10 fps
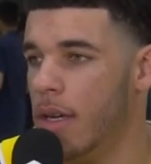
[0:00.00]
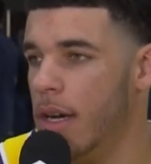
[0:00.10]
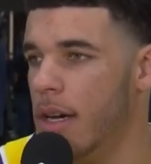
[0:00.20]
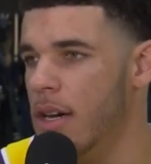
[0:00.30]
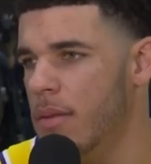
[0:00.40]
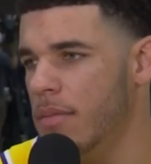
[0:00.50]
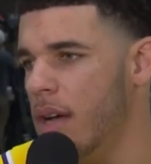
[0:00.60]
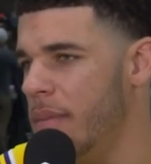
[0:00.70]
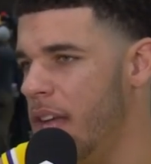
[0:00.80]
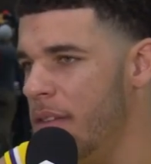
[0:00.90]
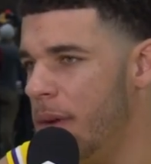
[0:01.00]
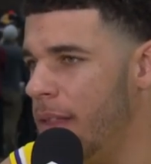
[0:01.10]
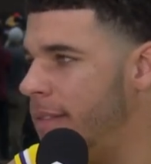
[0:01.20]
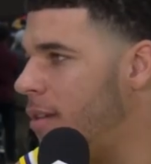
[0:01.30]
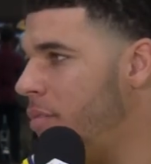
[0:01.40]
I mean, everybody
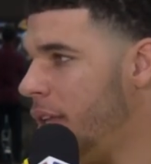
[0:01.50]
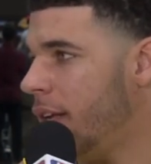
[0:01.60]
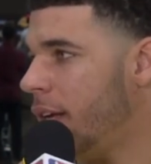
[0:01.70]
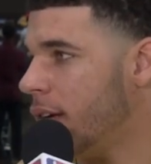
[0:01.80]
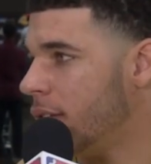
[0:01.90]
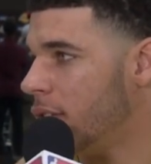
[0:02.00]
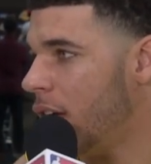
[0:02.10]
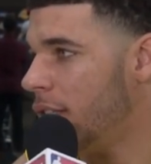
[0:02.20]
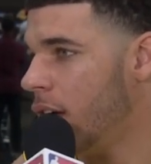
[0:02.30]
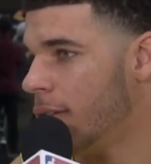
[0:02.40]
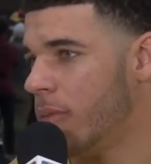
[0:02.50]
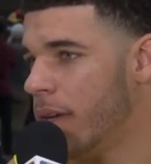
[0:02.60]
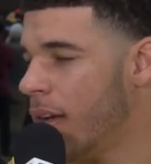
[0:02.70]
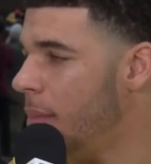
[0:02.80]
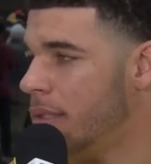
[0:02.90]
likes to compete in here, so it's always going to
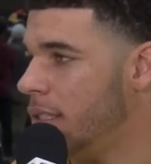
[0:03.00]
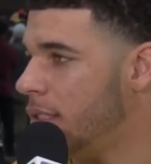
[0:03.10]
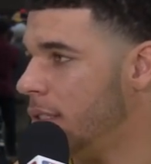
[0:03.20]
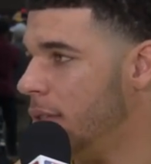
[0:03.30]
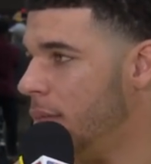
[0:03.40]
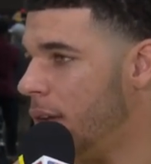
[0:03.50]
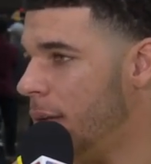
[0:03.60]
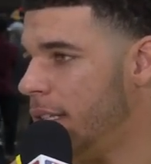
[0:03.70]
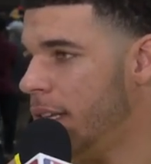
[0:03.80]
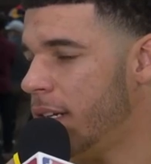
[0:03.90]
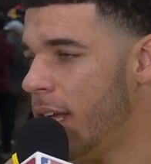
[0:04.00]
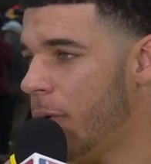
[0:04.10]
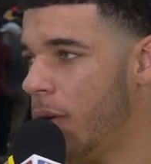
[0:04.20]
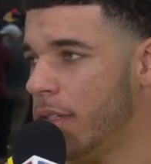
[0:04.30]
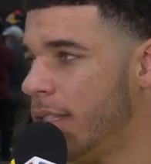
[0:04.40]
be a competition. But at the end of the day,
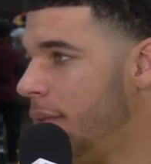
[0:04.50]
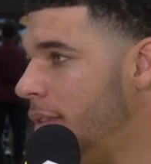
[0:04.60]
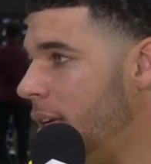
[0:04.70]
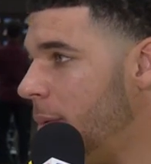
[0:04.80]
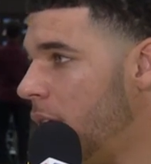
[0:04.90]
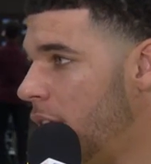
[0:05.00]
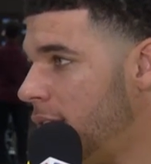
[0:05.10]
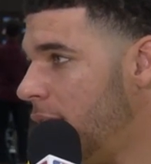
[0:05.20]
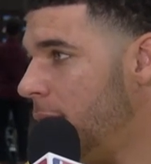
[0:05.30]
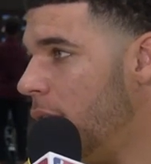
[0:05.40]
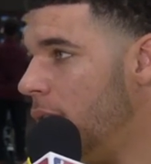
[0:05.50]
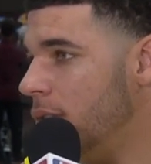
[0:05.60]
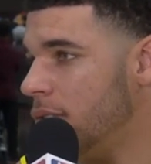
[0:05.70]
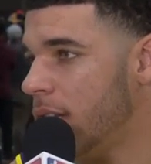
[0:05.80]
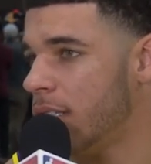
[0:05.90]
we're on the same team. We all had the same goal,
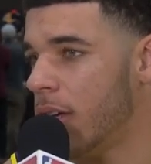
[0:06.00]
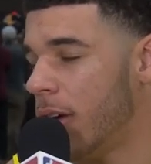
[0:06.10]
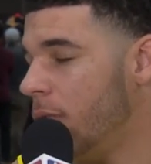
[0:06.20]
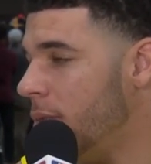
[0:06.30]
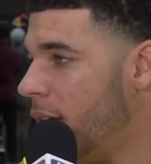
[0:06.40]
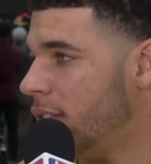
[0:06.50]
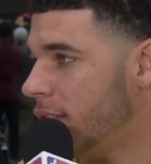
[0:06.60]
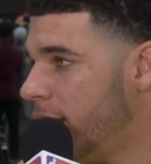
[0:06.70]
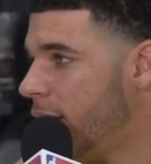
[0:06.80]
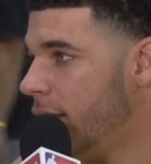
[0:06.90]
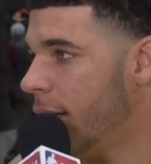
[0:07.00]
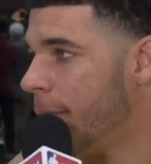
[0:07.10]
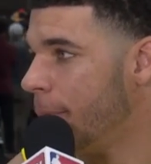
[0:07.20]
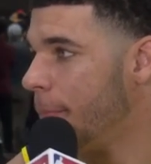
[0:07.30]
so that's all that really matters at the end of the day.